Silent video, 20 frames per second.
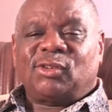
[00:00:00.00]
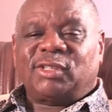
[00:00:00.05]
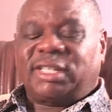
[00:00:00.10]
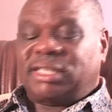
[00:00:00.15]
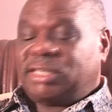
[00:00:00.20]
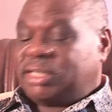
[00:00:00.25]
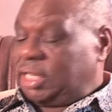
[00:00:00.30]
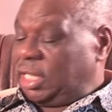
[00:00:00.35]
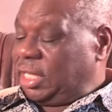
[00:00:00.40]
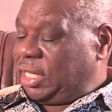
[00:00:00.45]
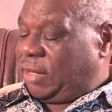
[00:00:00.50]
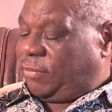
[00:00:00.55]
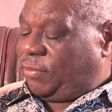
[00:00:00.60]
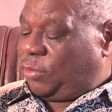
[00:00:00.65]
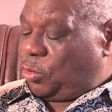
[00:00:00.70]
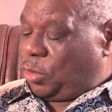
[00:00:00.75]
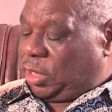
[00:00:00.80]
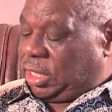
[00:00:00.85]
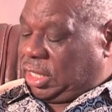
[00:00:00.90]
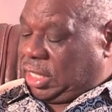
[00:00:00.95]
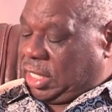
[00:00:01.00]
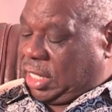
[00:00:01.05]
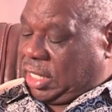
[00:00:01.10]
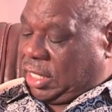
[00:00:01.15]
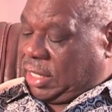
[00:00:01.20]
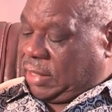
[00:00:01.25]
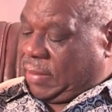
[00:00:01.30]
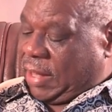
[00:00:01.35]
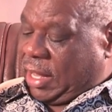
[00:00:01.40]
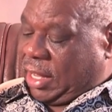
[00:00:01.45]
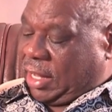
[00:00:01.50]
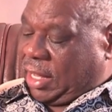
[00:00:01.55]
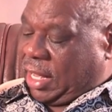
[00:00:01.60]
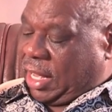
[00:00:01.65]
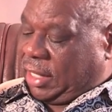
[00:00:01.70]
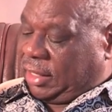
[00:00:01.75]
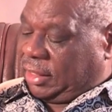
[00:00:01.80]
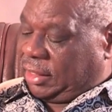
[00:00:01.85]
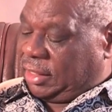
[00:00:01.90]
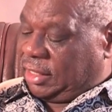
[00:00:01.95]
just interviewing
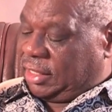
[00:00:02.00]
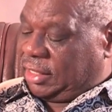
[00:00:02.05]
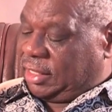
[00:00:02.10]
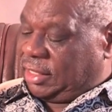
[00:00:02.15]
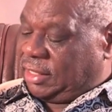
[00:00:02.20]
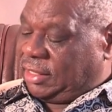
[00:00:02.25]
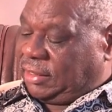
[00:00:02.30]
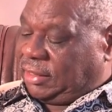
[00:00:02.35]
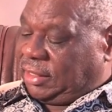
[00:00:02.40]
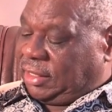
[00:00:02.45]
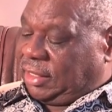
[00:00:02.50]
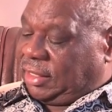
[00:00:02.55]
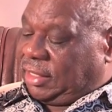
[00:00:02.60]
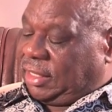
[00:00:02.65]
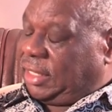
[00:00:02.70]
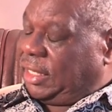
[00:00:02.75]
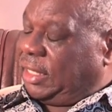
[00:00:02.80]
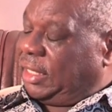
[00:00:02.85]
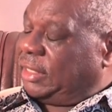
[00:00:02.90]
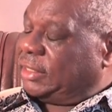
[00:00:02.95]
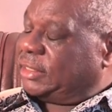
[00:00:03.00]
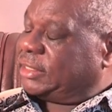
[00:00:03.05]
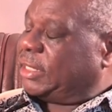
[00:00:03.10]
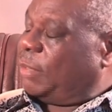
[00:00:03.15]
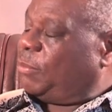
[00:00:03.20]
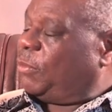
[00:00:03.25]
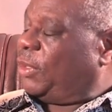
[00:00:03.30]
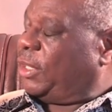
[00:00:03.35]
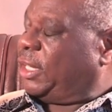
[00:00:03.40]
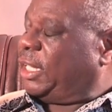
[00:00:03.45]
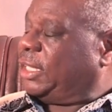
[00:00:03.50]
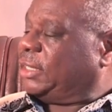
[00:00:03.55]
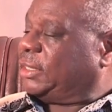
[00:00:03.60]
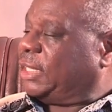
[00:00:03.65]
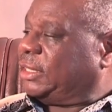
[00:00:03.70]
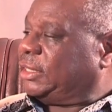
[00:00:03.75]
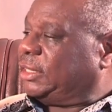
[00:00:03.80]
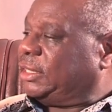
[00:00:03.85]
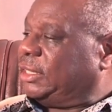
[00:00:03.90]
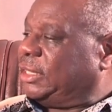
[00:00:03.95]
Irene in some of the things
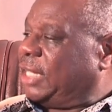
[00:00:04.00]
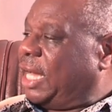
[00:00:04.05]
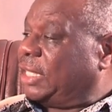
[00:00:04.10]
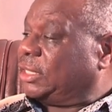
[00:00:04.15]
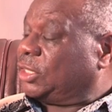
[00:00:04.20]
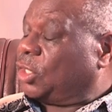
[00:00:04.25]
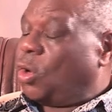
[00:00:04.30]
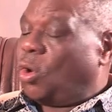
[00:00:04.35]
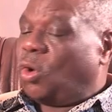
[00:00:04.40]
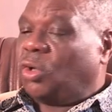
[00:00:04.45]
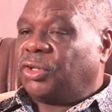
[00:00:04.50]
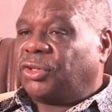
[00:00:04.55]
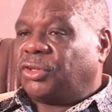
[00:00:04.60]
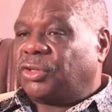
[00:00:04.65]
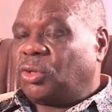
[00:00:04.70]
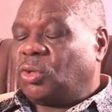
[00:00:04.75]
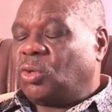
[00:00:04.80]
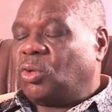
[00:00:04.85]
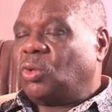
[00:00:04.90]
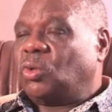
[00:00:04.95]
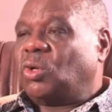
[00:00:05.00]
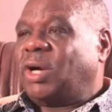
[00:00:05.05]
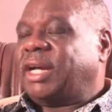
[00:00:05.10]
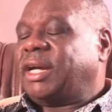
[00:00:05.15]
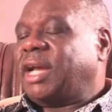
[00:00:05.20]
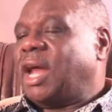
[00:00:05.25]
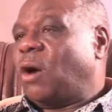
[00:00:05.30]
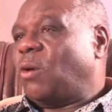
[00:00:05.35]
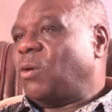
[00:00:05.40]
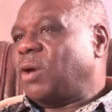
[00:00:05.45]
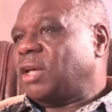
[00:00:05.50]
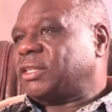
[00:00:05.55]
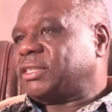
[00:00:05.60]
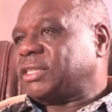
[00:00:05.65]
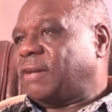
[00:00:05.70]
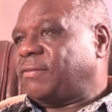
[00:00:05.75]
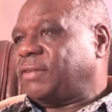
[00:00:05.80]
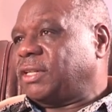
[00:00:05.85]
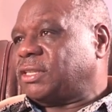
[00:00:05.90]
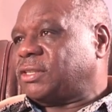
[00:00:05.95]
that she has gone through, and now we are
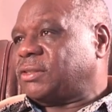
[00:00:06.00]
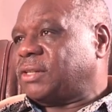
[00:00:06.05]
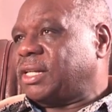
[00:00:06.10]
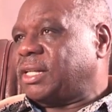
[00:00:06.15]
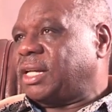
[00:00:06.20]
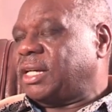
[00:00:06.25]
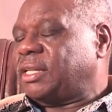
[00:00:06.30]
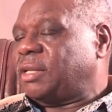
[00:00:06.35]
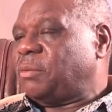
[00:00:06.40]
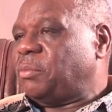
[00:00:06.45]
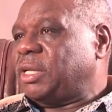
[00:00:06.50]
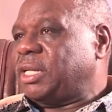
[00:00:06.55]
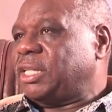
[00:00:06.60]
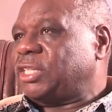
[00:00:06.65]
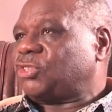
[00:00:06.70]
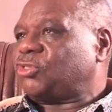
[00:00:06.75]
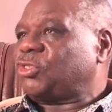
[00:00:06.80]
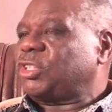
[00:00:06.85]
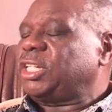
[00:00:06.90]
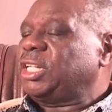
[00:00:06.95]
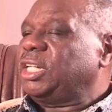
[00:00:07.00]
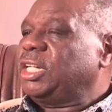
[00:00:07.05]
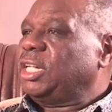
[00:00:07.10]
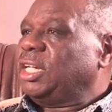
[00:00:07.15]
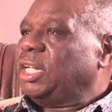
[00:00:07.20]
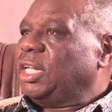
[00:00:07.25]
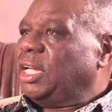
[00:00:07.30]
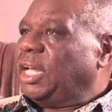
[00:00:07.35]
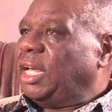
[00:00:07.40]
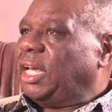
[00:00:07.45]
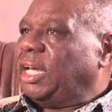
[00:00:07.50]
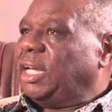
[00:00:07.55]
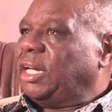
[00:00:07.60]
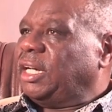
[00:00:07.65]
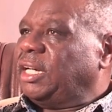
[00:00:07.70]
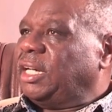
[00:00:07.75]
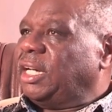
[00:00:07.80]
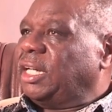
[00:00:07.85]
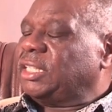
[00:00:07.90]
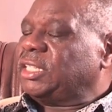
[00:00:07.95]
serving together in the ministry,
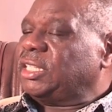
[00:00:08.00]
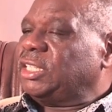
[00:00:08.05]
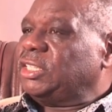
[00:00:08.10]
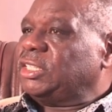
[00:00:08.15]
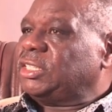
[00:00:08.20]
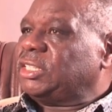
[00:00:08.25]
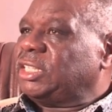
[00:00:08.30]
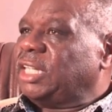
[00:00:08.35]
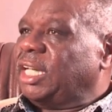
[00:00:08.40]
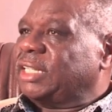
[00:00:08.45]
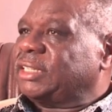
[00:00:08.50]
and she has